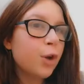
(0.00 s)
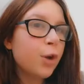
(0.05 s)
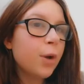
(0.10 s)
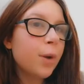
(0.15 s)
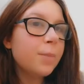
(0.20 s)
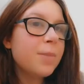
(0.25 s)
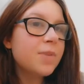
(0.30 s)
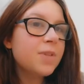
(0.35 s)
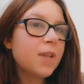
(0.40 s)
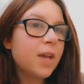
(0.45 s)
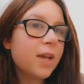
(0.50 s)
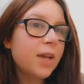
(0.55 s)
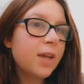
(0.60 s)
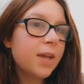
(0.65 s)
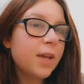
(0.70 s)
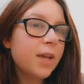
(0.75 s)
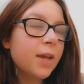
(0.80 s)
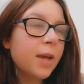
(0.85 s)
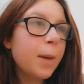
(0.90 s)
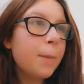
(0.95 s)
I'm
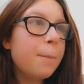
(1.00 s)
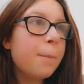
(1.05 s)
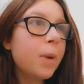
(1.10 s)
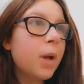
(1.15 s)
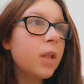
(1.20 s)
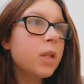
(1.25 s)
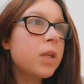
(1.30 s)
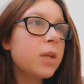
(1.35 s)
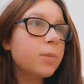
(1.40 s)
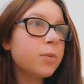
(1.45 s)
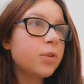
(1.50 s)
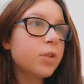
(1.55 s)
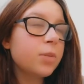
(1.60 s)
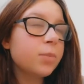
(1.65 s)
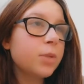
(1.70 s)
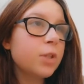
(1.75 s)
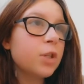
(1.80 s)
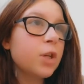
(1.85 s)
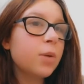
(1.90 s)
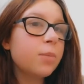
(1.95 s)
saying by the time Christmas
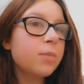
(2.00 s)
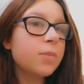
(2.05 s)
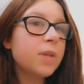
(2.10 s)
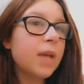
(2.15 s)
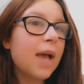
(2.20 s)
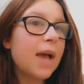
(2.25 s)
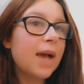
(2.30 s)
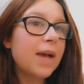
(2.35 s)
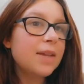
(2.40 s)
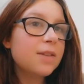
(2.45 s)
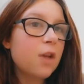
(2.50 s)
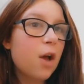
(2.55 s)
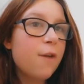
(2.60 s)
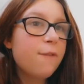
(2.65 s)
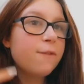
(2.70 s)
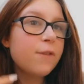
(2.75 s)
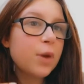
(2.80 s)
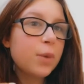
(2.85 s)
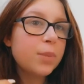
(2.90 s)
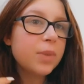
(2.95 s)
comes as I
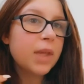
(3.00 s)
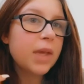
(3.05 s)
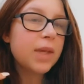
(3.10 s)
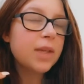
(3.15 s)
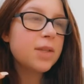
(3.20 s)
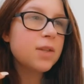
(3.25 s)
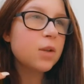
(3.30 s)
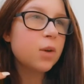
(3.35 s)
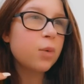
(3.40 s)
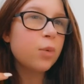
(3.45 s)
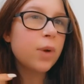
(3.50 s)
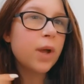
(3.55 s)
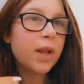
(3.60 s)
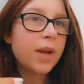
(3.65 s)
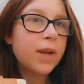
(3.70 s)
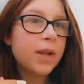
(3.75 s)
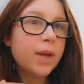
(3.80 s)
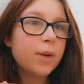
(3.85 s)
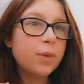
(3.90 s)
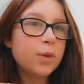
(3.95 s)
filmed this when
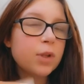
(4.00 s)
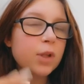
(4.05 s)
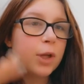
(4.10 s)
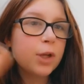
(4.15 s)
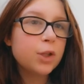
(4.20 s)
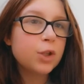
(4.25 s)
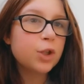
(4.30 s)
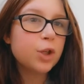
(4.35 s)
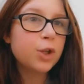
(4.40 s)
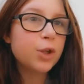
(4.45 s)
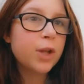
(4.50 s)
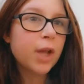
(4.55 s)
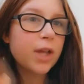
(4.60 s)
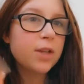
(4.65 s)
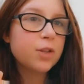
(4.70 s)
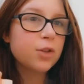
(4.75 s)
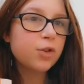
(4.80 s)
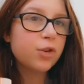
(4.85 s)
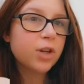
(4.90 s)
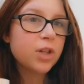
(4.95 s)
it was like two days till
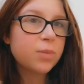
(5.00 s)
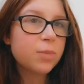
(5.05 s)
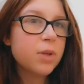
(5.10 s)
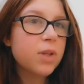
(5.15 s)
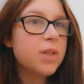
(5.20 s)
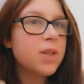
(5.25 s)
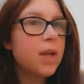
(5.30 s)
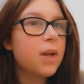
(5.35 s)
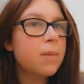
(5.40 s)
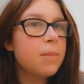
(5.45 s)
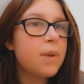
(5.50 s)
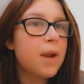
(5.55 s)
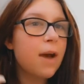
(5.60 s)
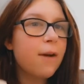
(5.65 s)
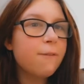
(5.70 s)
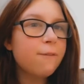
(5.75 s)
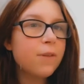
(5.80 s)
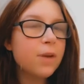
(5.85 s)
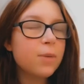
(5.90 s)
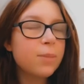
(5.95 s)
Christmas and I'm now
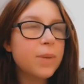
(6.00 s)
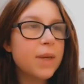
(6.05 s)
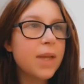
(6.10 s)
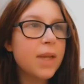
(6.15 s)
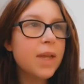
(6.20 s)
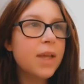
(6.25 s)
filming it.